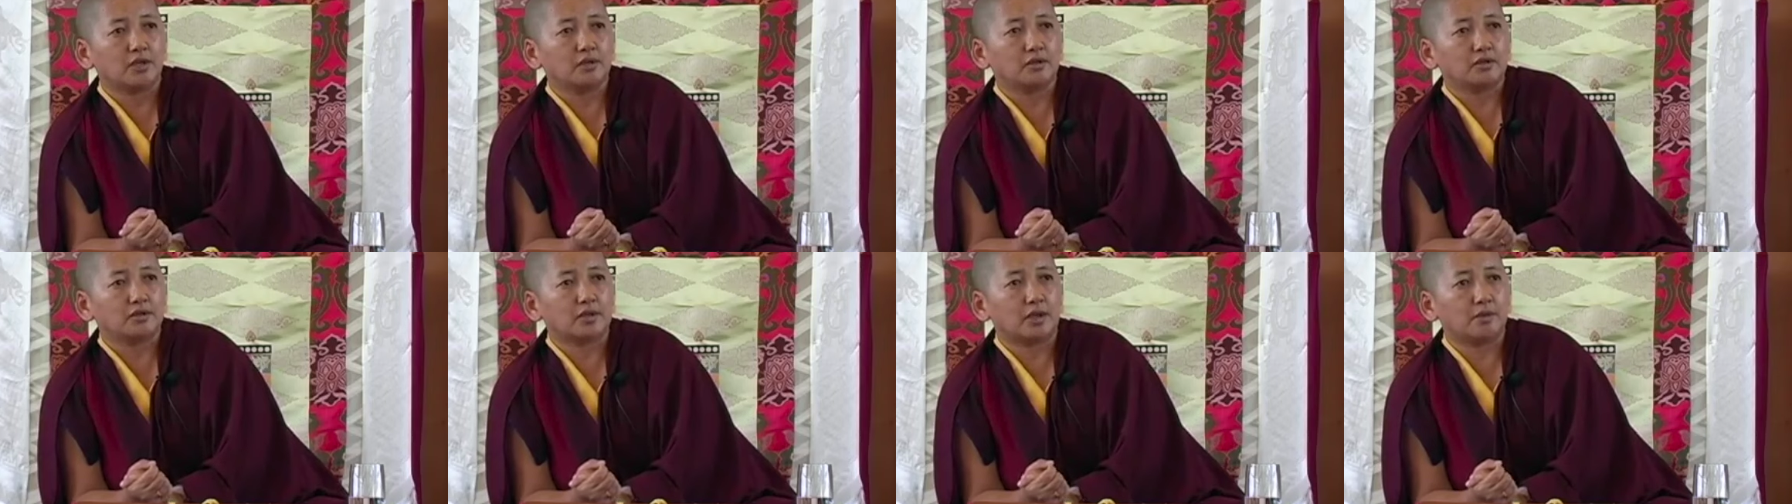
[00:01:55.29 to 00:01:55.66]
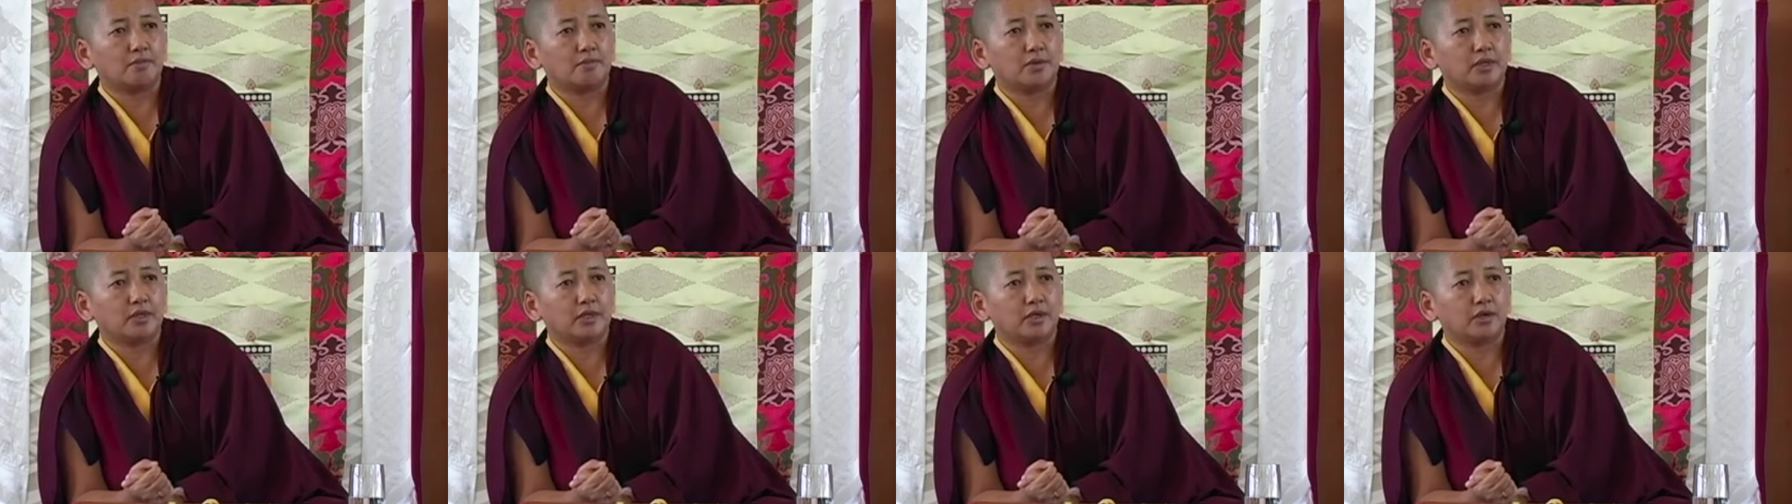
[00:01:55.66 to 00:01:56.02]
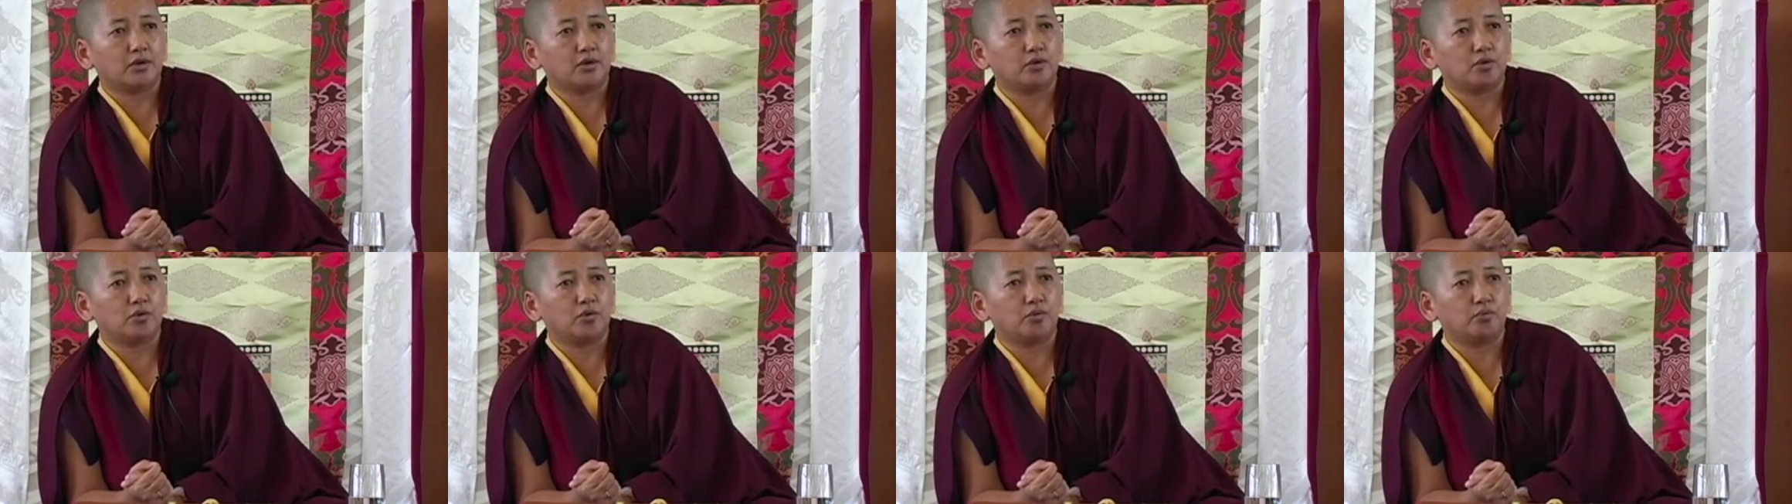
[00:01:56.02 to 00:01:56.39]
somebody
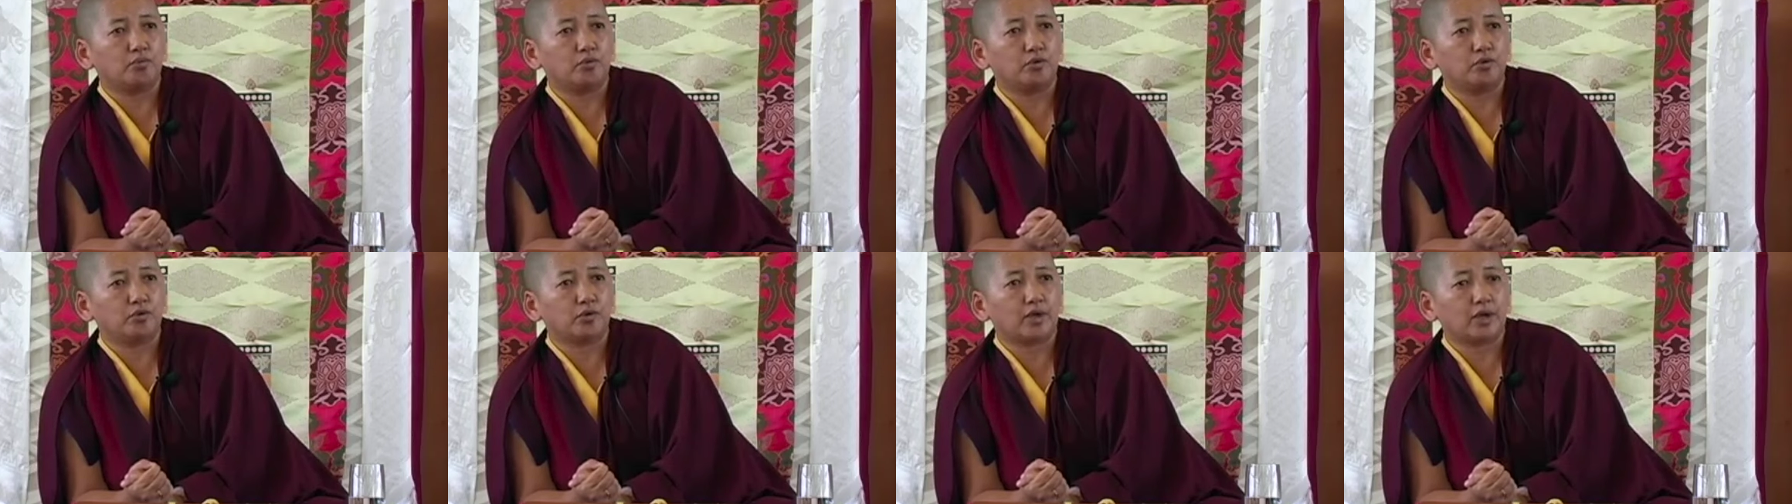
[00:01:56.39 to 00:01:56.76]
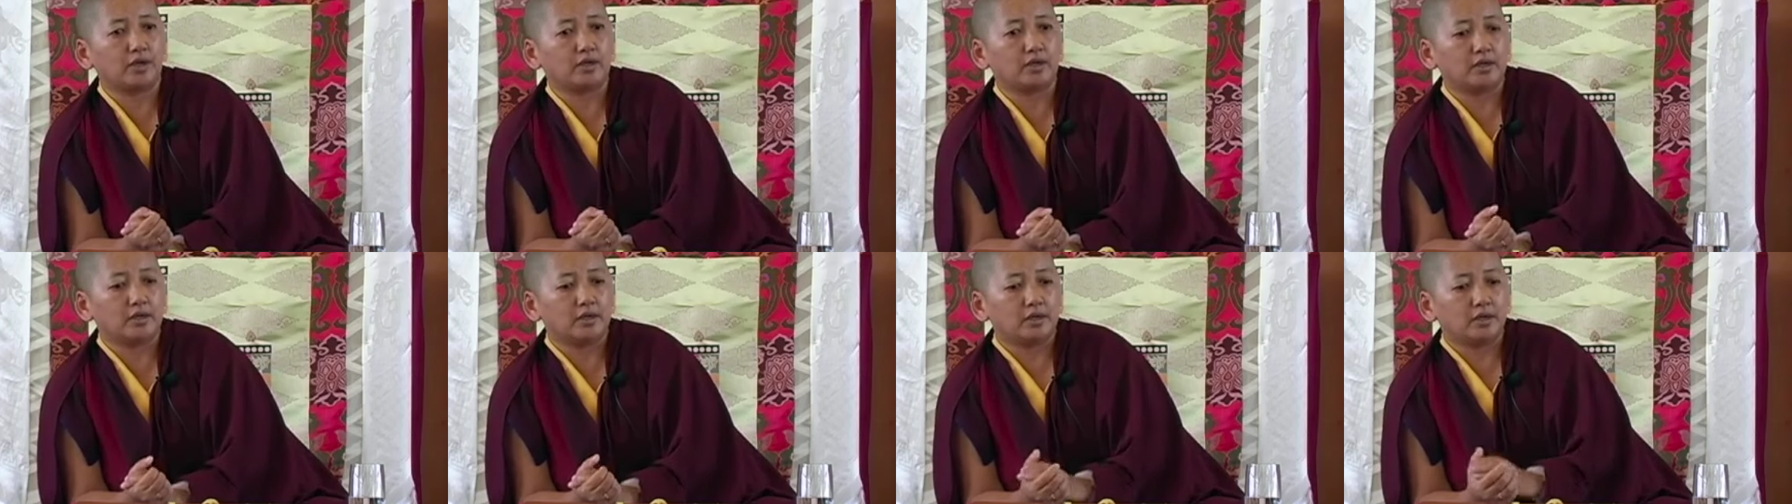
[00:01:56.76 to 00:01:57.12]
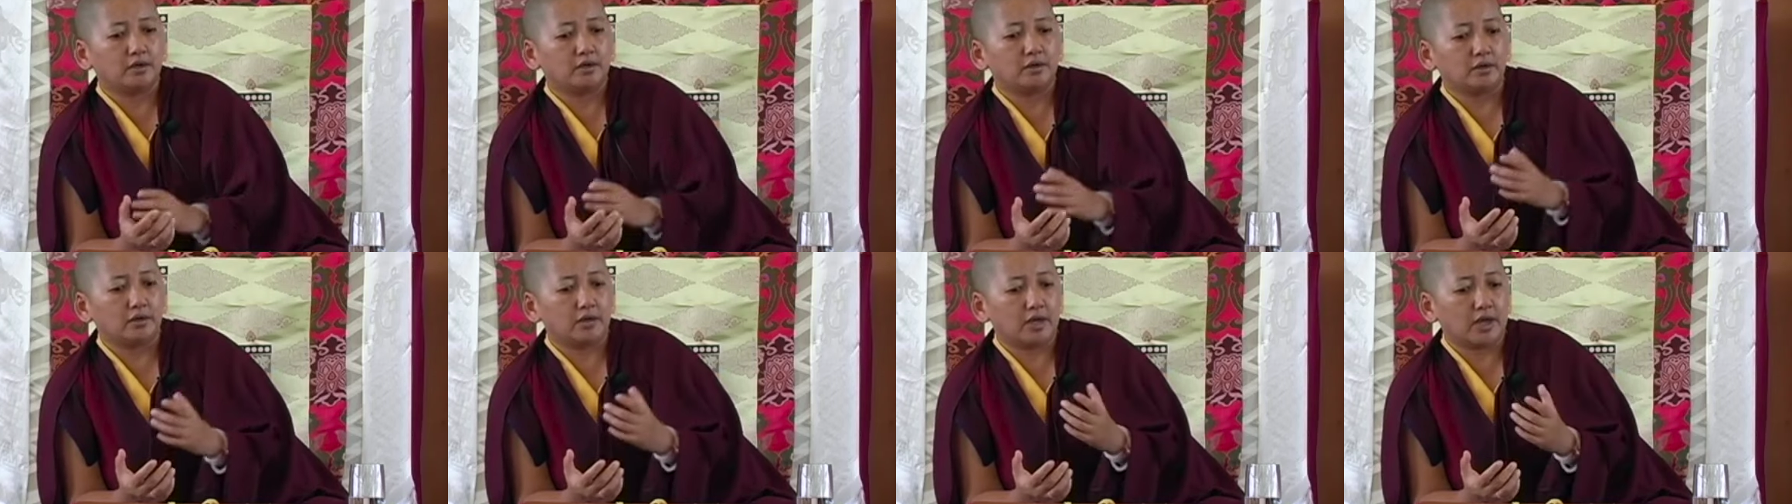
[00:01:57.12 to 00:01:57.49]
whom you can
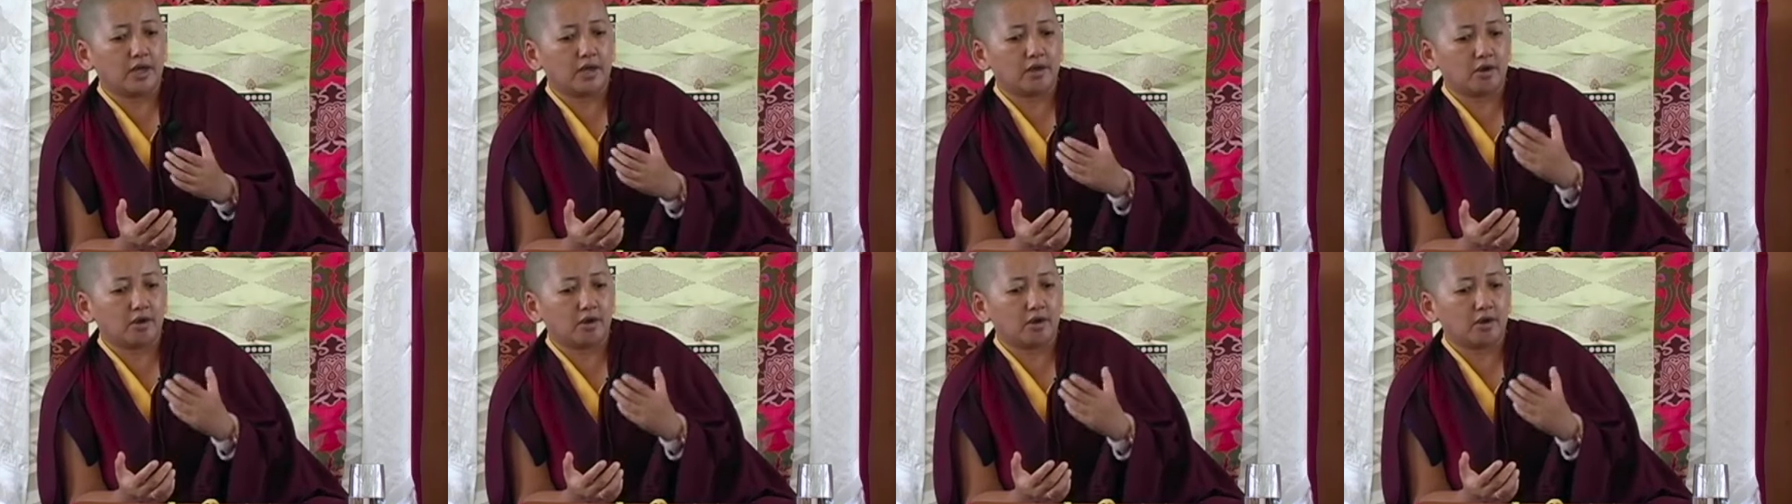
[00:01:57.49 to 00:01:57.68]
rely